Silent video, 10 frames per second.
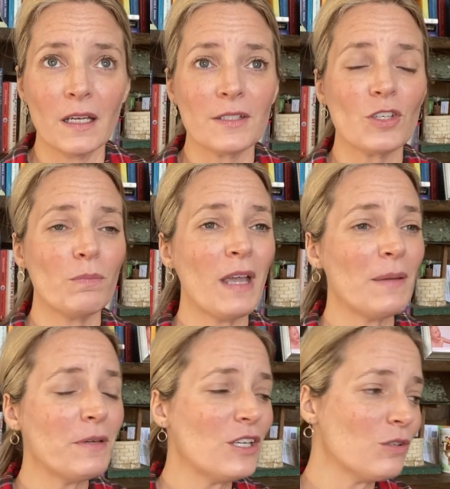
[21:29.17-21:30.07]
So
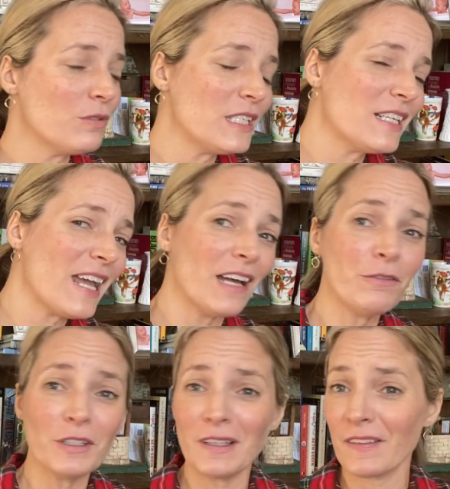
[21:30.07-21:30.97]
maybe you did
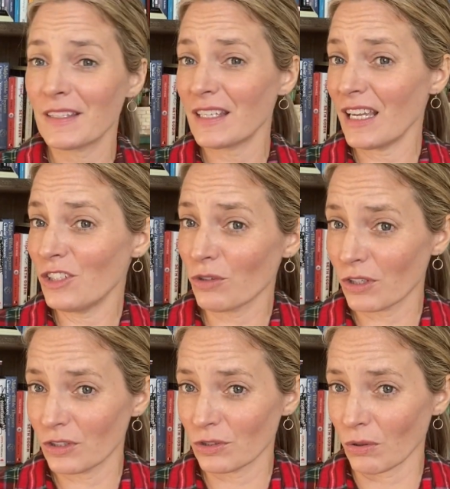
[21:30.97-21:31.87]
everything that's in your
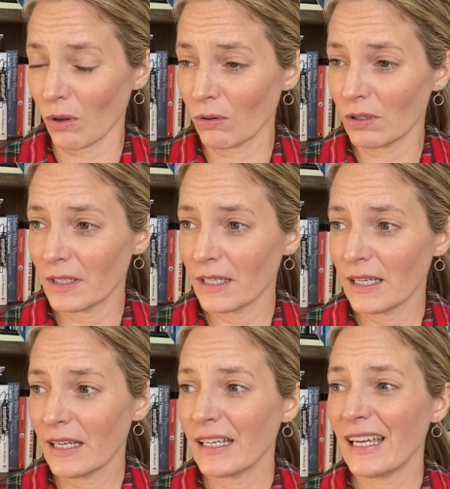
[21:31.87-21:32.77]
control
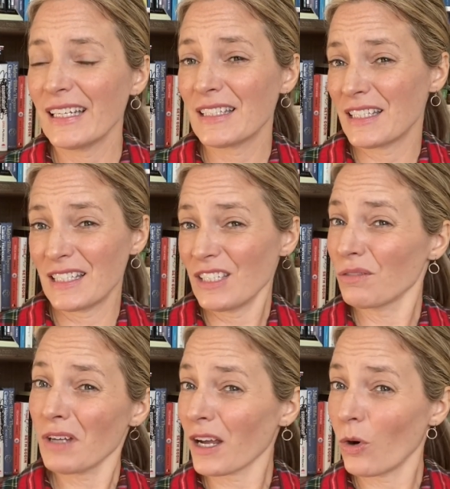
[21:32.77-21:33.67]
and it's still
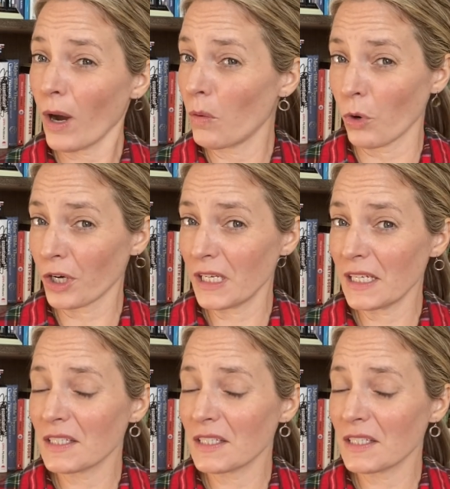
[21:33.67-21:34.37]
not quite working.